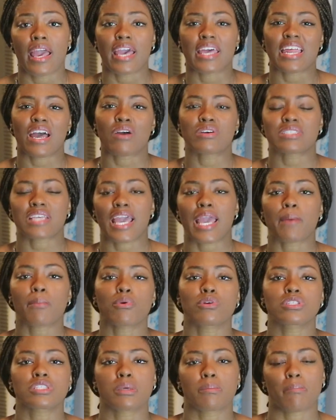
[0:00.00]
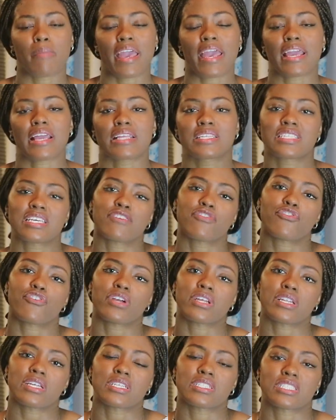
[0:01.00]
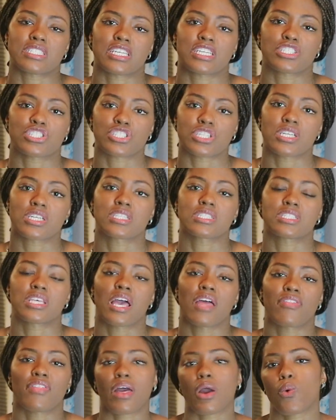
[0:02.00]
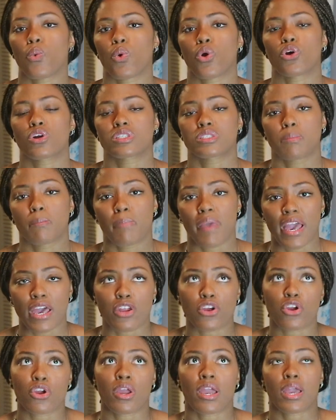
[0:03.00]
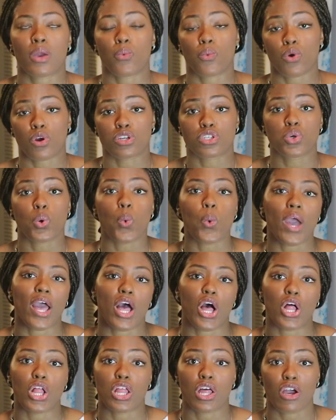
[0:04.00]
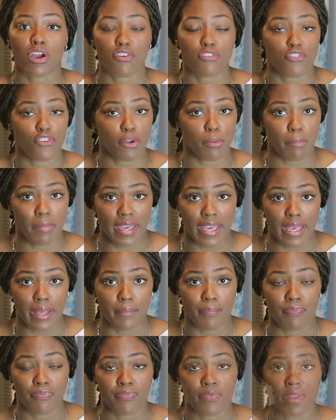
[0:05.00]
and I was able to make different decisions that worked better and worked well for me.